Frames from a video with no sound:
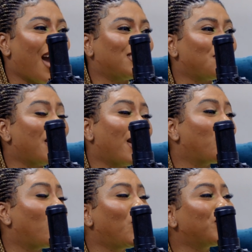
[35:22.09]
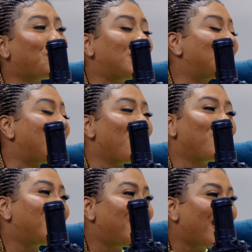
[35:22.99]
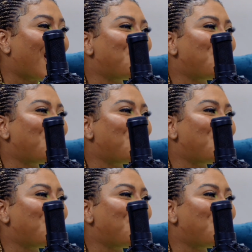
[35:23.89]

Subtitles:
And all the best on everything.